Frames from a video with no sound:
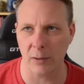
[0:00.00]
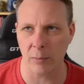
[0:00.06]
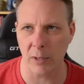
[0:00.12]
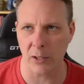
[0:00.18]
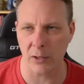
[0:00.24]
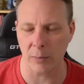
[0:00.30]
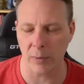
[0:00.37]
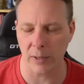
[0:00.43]

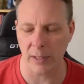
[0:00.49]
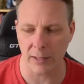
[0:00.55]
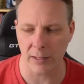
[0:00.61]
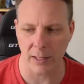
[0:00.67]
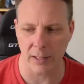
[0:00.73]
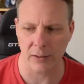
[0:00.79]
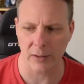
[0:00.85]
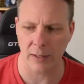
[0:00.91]
initial play
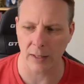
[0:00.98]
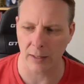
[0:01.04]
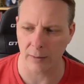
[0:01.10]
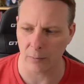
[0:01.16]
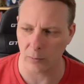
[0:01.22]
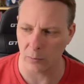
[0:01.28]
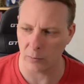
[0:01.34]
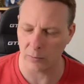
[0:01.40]
testing,
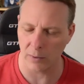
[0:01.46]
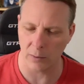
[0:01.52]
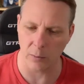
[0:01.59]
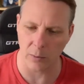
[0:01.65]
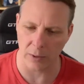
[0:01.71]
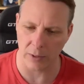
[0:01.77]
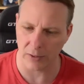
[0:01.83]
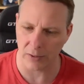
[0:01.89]
and
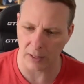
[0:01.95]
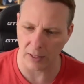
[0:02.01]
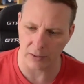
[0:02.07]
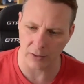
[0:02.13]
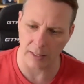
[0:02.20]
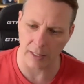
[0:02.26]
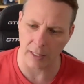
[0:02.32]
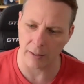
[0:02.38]
we're
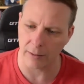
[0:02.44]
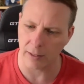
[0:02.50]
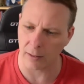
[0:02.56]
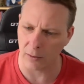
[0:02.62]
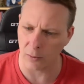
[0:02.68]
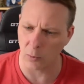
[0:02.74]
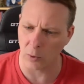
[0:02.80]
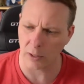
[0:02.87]
discussing how that
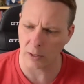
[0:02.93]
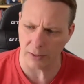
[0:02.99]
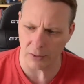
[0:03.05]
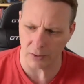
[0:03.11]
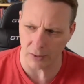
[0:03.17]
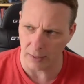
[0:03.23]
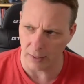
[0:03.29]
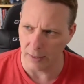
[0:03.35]
all
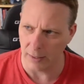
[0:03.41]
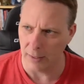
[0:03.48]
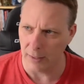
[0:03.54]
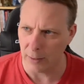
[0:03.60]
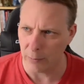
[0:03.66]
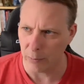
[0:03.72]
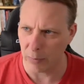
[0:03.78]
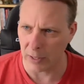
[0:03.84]
works.
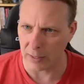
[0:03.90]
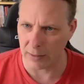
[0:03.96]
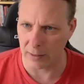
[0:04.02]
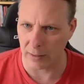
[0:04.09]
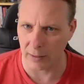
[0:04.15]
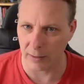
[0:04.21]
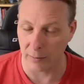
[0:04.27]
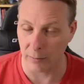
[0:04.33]
But
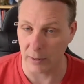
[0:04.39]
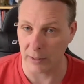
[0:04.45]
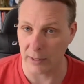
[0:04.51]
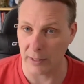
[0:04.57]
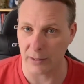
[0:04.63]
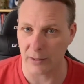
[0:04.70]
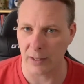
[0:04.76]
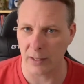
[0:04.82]
really,
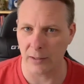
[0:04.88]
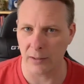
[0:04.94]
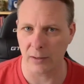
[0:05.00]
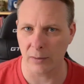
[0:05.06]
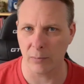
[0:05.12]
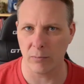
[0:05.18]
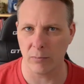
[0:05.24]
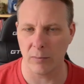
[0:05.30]
it's
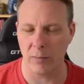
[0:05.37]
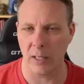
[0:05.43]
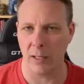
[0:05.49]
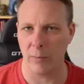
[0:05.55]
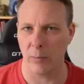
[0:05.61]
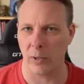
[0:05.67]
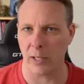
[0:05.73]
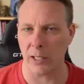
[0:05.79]
his
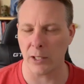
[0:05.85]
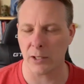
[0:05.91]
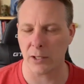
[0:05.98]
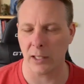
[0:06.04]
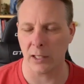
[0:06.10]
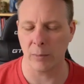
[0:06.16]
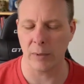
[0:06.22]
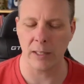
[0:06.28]

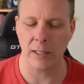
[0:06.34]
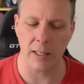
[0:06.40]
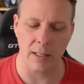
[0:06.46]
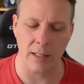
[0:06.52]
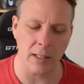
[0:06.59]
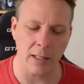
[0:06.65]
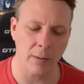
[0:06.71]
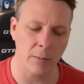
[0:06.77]
brainchild. But the
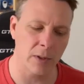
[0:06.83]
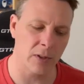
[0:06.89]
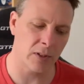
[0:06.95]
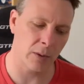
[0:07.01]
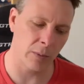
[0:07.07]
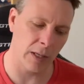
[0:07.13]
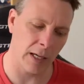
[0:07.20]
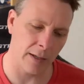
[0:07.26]
idea was
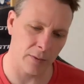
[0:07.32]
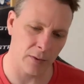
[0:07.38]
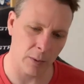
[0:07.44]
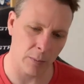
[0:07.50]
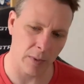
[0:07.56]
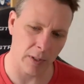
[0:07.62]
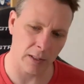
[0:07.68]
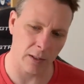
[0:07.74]
that we have
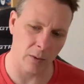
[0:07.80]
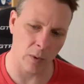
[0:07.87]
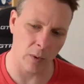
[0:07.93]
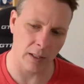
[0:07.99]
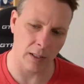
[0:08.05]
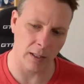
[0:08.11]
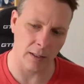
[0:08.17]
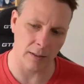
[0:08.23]
something that
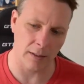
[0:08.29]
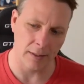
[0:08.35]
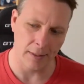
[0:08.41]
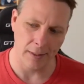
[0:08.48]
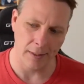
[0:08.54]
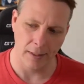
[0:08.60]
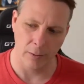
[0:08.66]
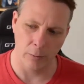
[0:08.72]
we can
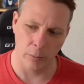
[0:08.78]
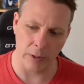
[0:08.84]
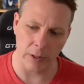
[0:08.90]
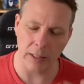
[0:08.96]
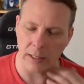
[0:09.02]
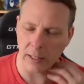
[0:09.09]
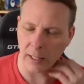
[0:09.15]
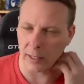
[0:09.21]

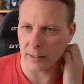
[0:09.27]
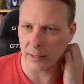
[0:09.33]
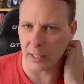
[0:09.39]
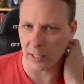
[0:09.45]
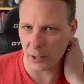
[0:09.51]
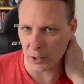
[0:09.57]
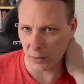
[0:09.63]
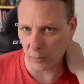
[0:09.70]
really get
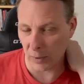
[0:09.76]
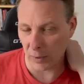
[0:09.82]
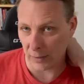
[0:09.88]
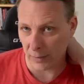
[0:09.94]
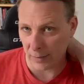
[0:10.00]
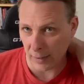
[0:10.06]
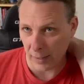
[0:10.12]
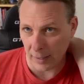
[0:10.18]
attention
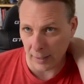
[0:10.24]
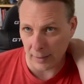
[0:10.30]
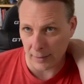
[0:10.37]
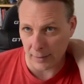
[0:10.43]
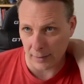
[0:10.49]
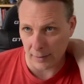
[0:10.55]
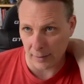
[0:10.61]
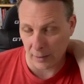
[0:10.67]
with
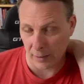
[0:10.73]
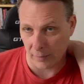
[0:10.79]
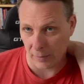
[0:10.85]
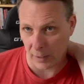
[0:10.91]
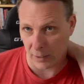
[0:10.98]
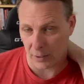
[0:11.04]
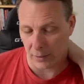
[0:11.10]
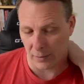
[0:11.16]
at
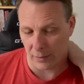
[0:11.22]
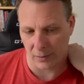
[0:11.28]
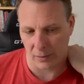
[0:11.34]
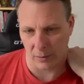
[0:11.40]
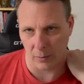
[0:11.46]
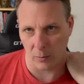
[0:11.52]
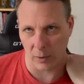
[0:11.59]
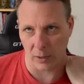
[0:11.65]
conventions.
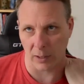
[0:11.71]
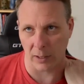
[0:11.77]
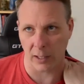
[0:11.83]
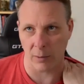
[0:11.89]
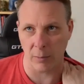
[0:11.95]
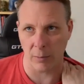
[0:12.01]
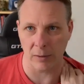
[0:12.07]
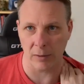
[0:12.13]
So we're
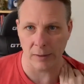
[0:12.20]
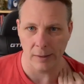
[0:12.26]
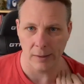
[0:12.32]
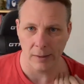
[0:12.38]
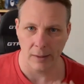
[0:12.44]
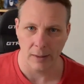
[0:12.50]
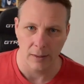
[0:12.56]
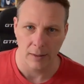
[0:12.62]
talking about
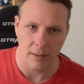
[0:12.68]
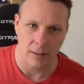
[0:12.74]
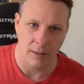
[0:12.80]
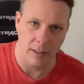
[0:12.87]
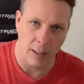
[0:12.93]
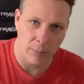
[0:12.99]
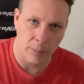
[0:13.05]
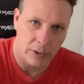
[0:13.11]

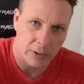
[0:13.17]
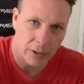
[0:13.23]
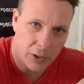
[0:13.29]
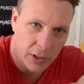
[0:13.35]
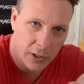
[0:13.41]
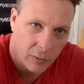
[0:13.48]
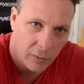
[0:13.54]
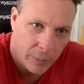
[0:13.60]
up on the
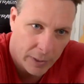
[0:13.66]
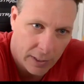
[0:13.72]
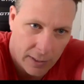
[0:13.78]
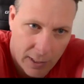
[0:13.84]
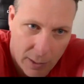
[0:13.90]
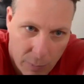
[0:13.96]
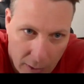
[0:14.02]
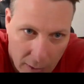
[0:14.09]
shelf
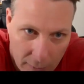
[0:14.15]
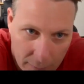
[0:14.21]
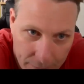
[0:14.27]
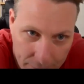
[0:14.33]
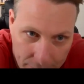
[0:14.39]
behind me,